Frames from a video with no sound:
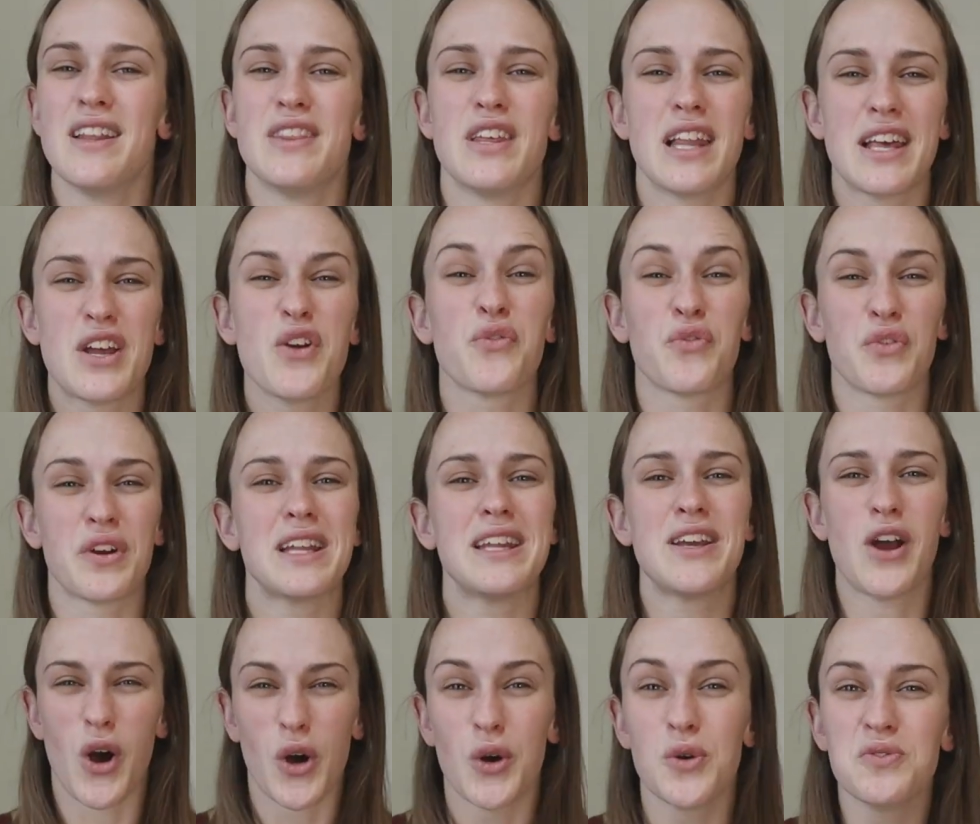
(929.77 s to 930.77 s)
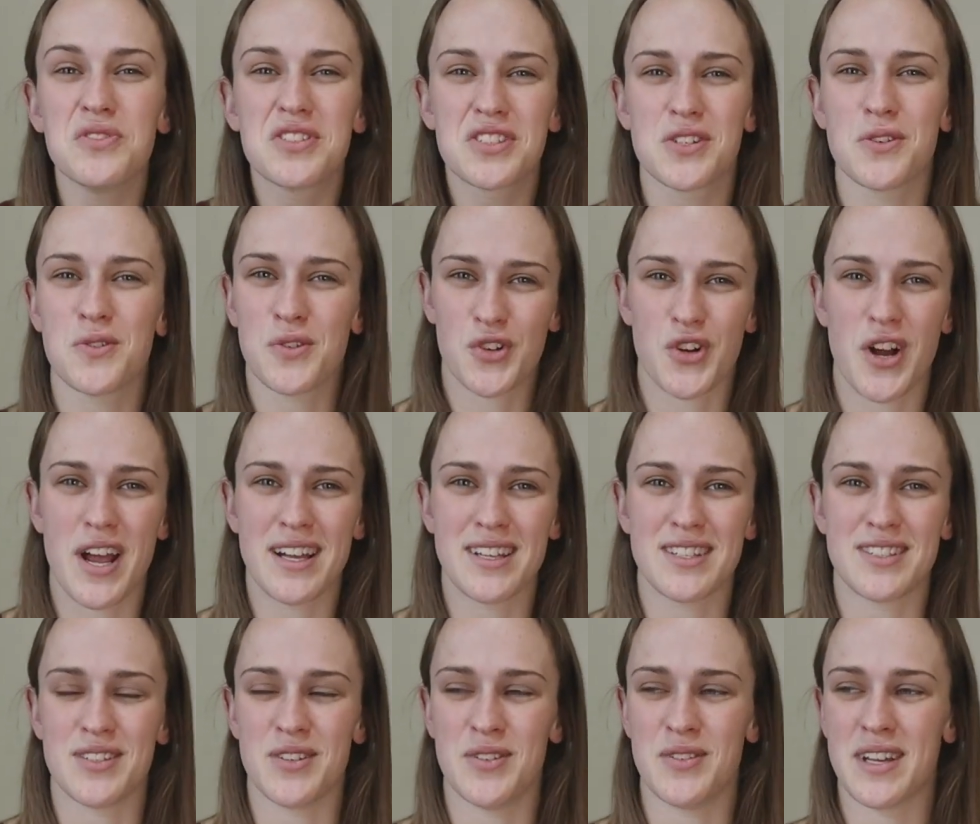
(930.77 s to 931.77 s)
They're like a really old school
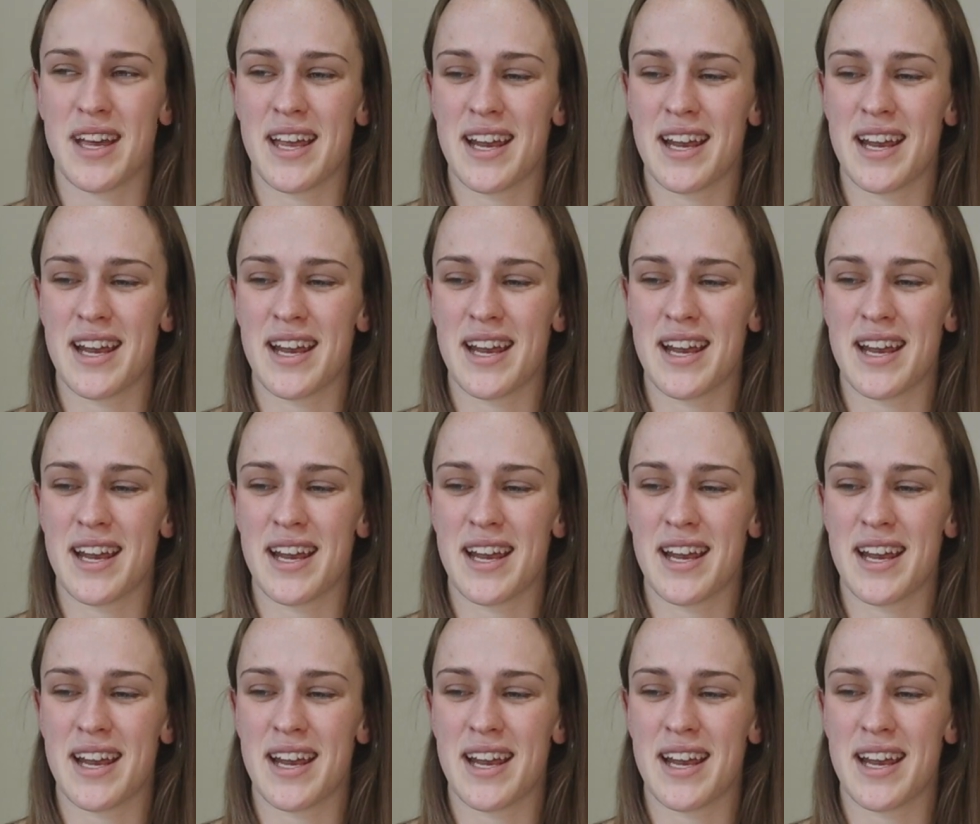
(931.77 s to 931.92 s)
tracksuit,